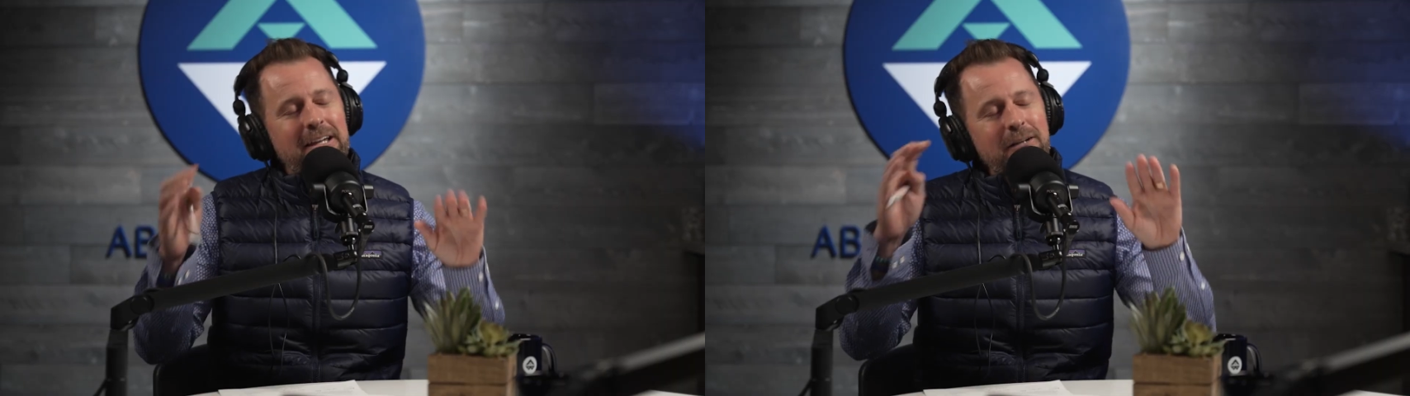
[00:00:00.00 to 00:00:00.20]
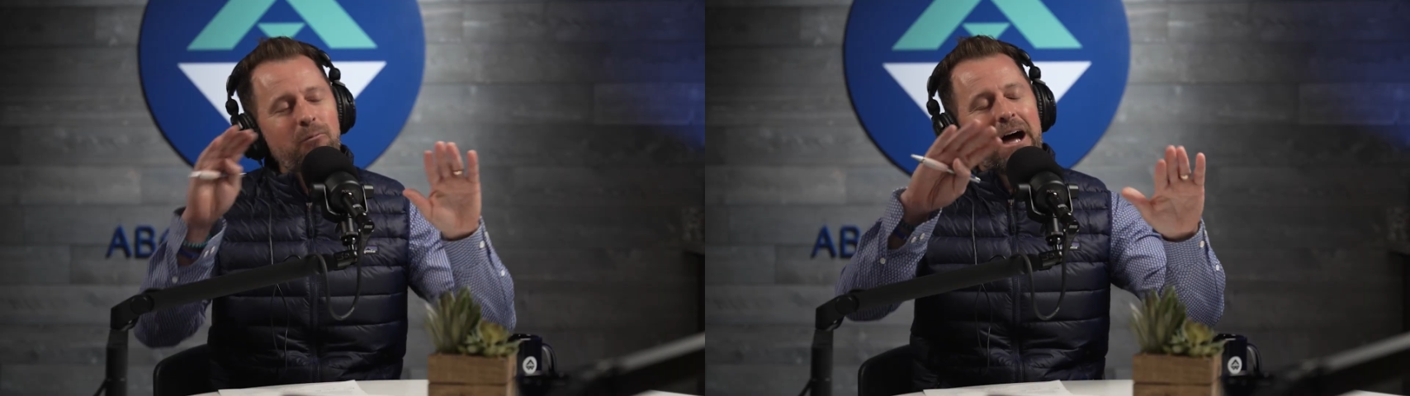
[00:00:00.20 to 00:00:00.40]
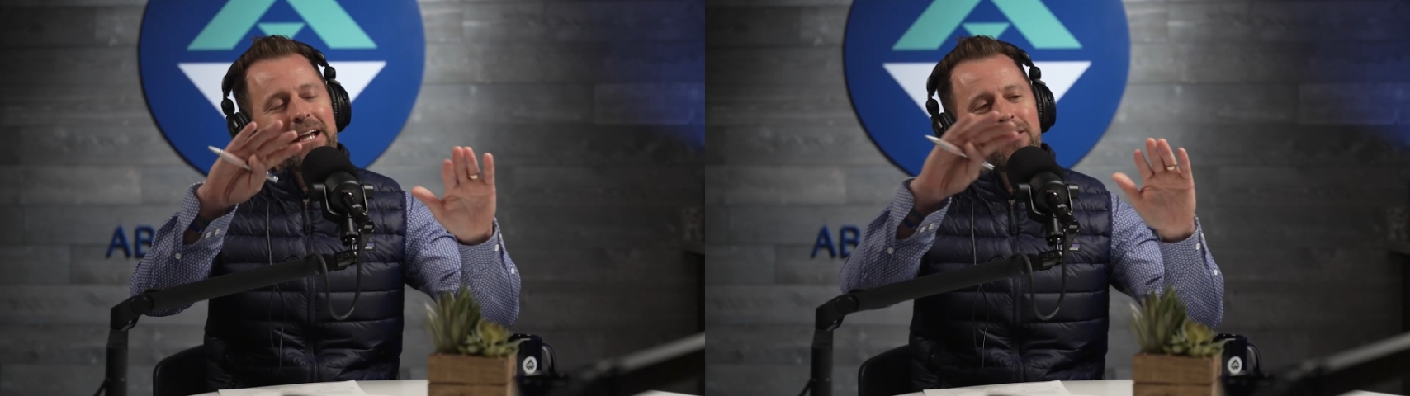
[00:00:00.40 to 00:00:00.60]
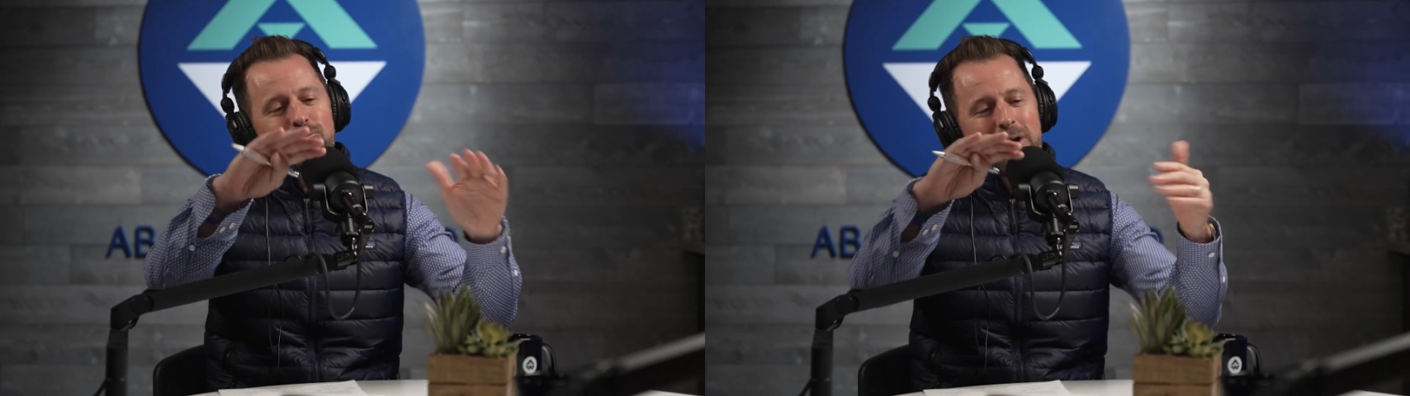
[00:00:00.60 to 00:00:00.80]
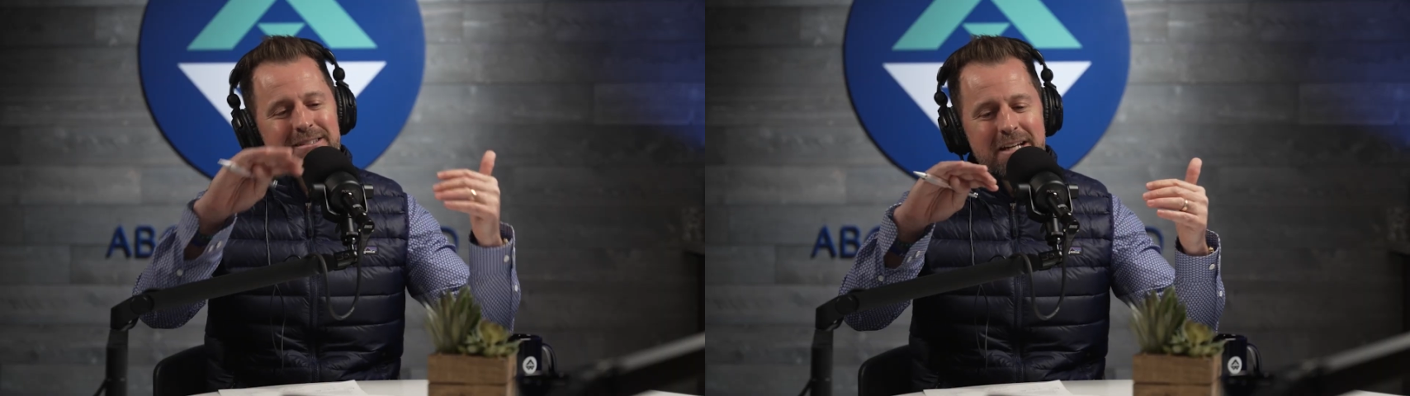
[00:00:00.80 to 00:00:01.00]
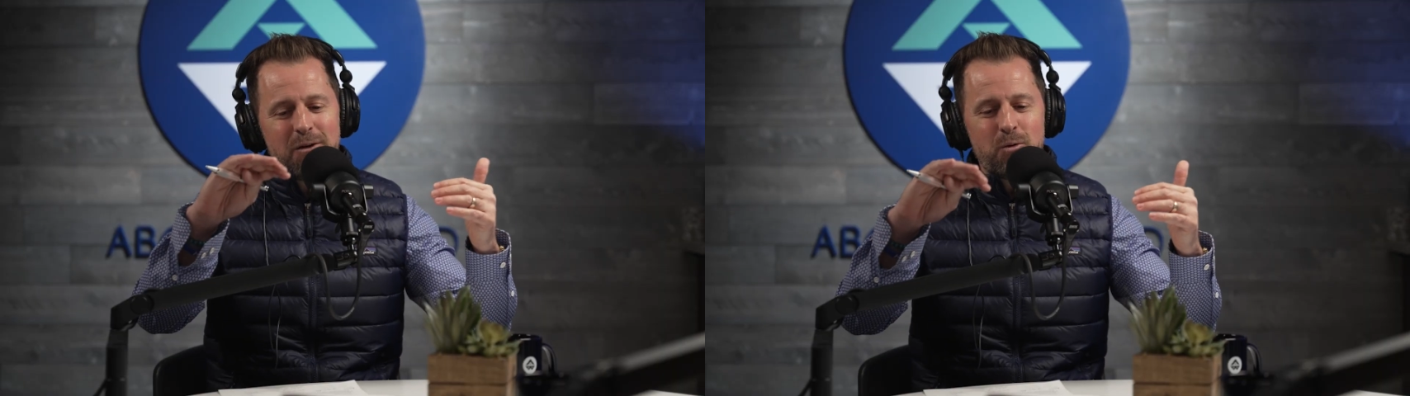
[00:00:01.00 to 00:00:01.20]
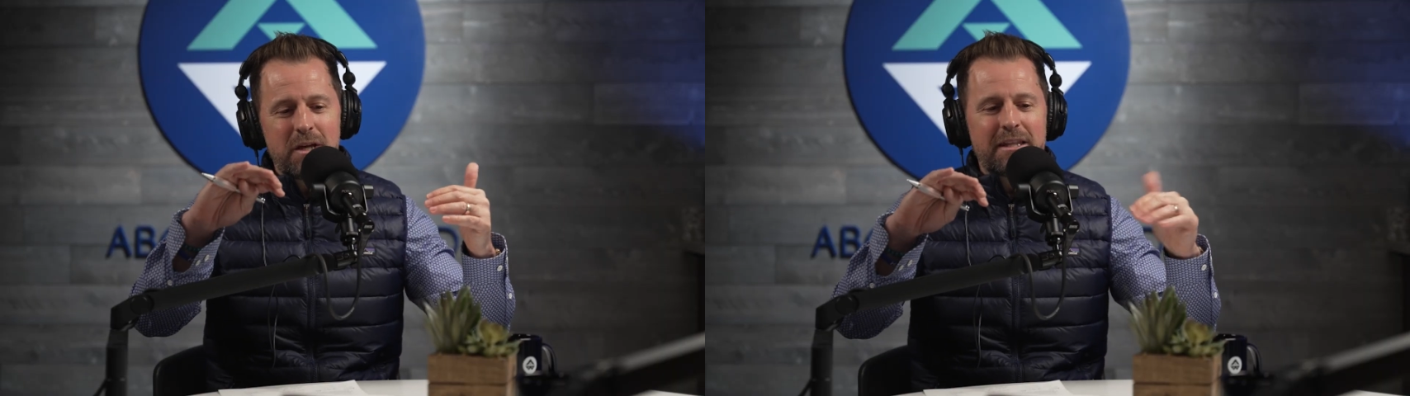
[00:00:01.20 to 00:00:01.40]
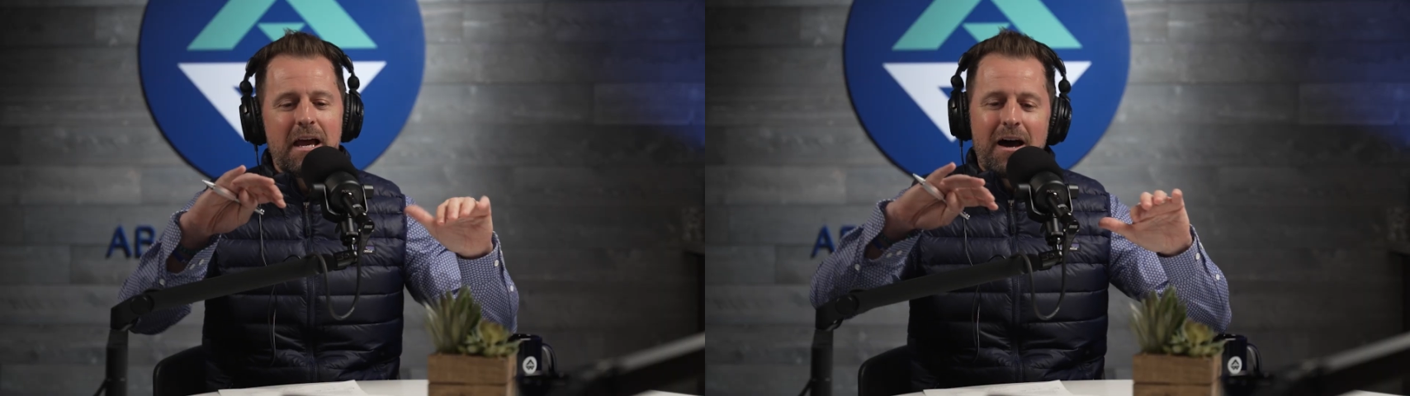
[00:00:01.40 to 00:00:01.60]
can resonate
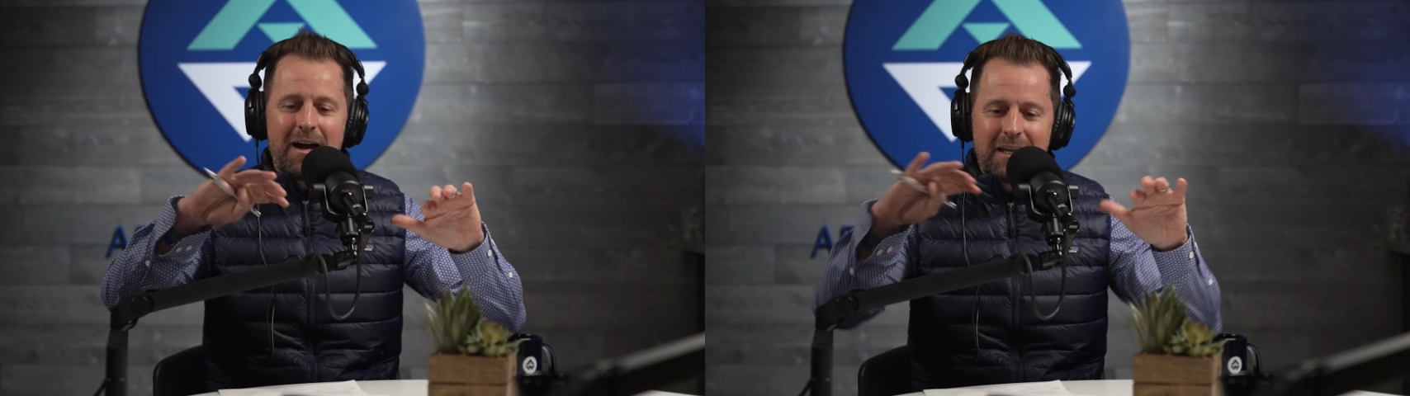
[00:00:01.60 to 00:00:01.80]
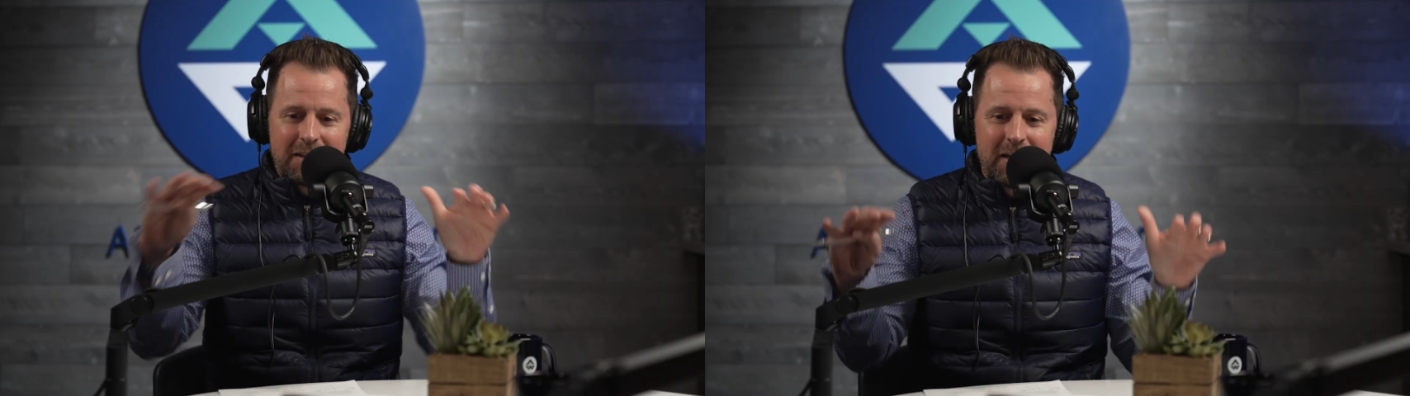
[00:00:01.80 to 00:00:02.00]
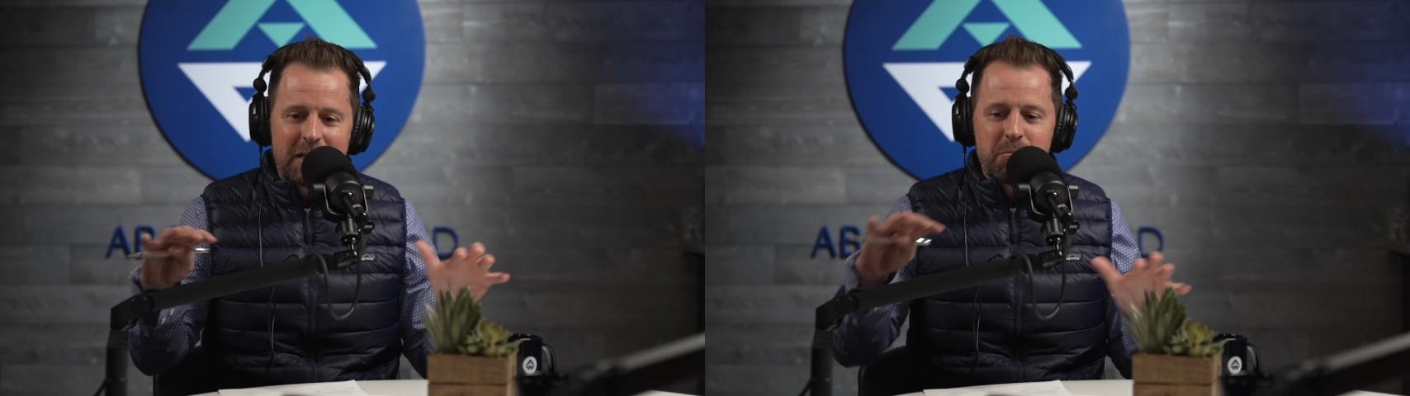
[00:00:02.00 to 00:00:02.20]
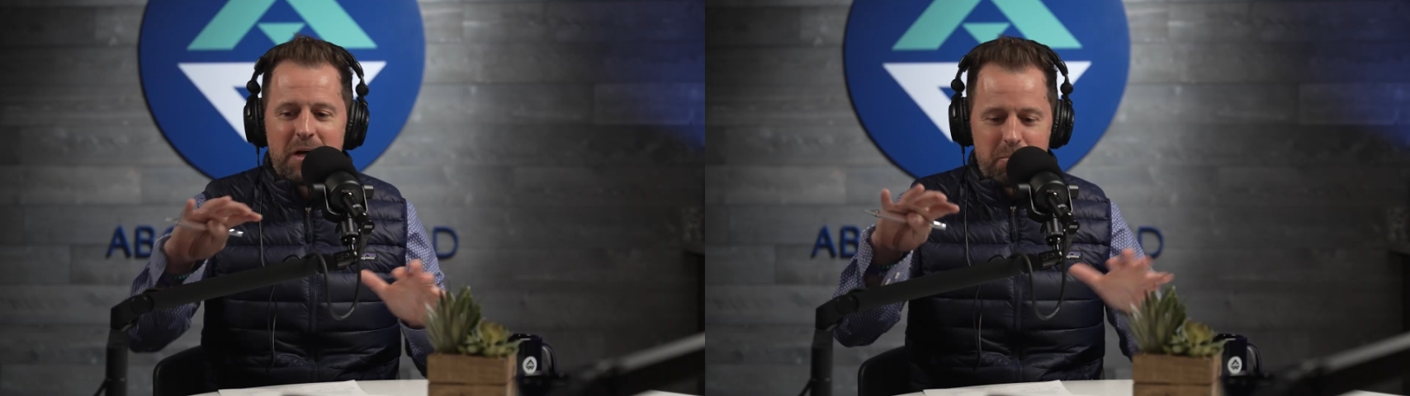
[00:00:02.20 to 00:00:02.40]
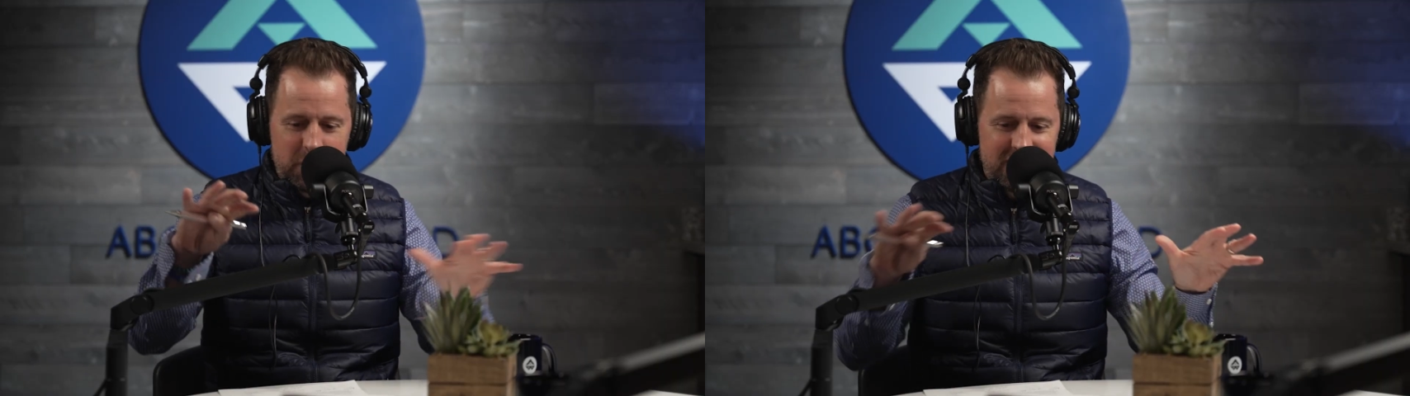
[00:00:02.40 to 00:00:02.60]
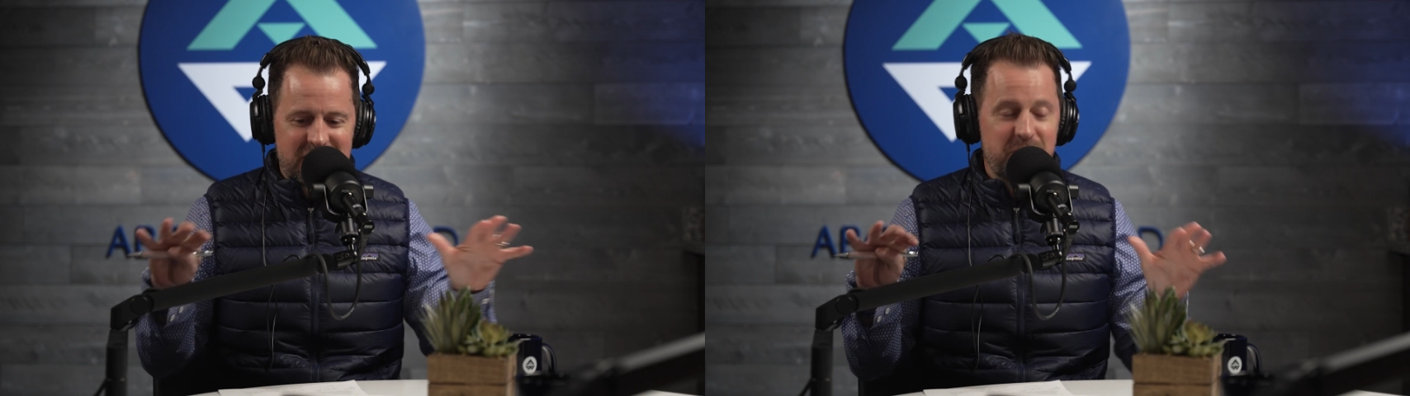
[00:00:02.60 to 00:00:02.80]
with, I like my place